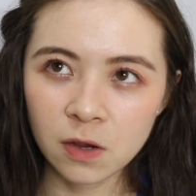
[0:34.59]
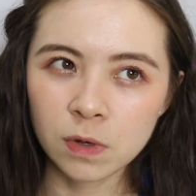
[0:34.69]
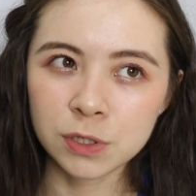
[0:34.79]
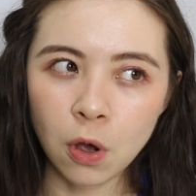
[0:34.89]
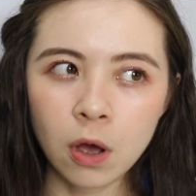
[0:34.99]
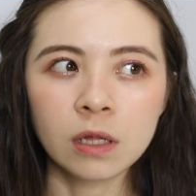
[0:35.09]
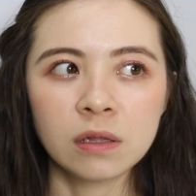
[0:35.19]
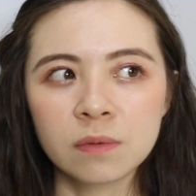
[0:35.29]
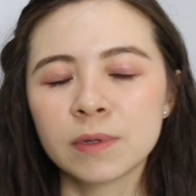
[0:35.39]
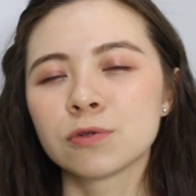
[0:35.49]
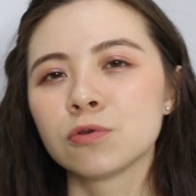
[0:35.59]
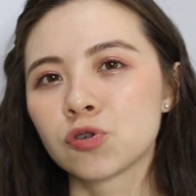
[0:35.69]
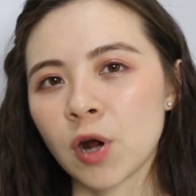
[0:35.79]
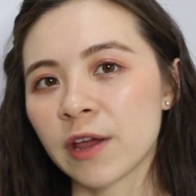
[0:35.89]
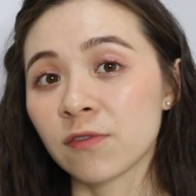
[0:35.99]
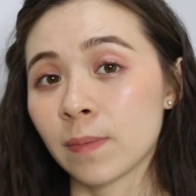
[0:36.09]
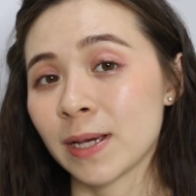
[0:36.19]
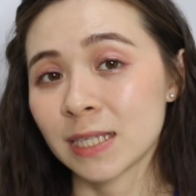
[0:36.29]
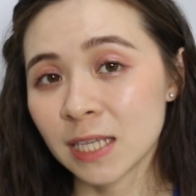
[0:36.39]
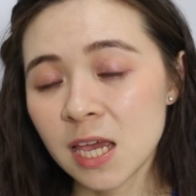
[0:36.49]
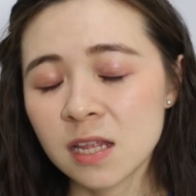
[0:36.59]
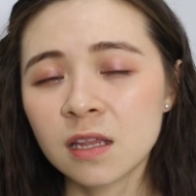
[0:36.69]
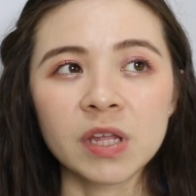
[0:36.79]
it was all a little bit too drying for my skin.